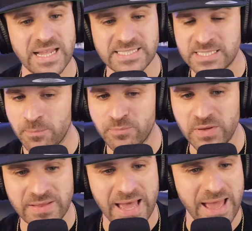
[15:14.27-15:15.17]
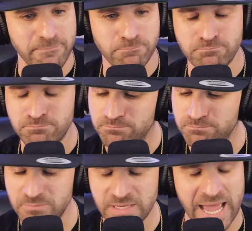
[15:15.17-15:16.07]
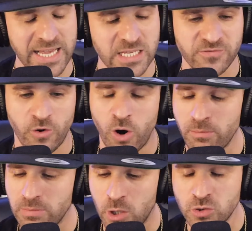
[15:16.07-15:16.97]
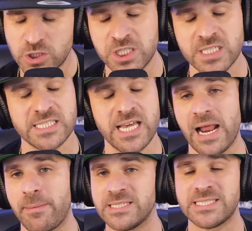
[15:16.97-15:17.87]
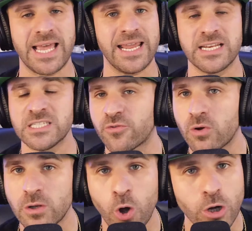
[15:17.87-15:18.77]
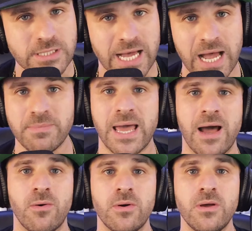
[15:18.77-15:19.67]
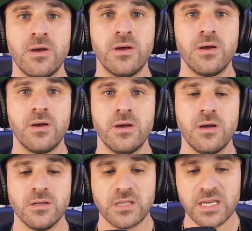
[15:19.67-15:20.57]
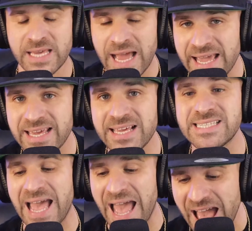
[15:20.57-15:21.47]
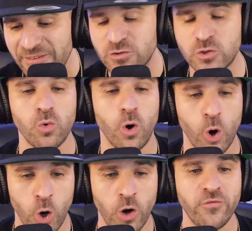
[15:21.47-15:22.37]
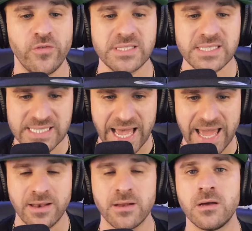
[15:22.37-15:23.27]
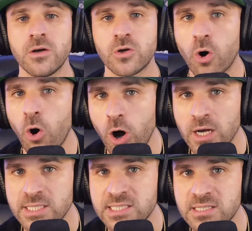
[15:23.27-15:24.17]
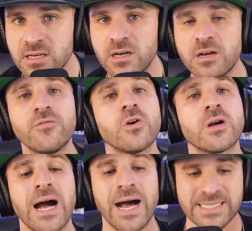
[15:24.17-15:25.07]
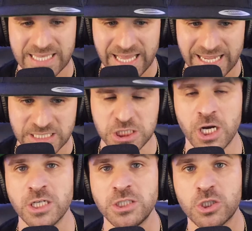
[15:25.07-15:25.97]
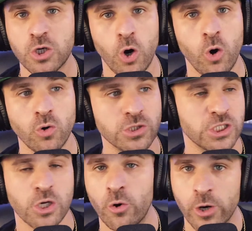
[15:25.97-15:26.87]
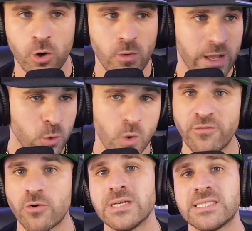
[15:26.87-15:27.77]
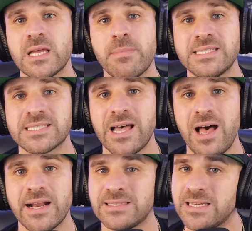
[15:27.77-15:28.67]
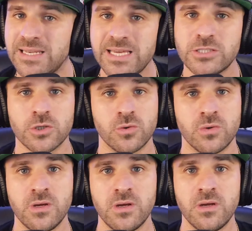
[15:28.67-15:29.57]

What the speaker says: And something that Yankees farm, Los just said, I've been saying this for a long time now. The Yankees have to offset cost for guys like Judge, Cole, Soto, and whoever else they may sign that they need to.